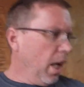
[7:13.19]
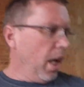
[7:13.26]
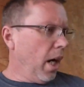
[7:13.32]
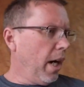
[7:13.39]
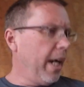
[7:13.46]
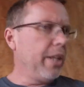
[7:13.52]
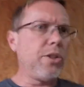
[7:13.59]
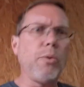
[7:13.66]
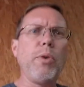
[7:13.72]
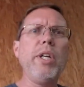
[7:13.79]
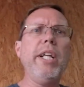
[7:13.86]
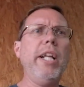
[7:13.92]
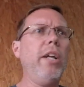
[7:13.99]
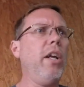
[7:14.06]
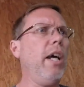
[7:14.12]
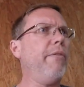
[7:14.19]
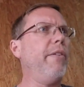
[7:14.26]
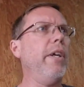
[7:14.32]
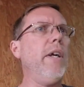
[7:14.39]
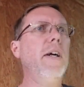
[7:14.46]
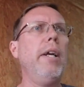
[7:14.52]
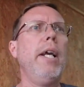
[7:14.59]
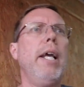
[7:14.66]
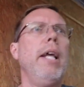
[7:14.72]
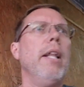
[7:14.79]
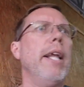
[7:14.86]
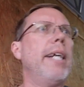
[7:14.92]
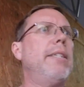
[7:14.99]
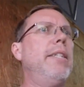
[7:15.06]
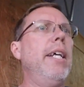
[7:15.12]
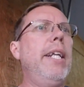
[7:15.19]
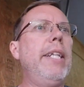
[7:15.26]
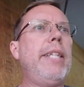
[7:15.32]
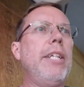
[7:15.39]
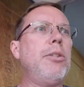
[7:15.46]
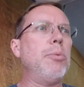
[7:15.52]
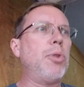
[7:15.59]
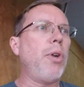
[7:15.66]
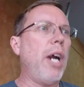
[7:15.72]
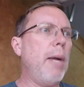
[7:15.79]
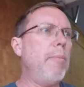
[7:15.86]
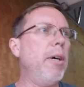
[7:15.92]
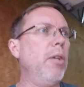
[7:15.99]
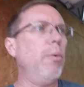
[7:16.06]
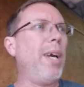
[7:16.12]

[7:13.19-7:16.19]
All right, so we're gonna end it off there. Like I said, hit that subscribe button.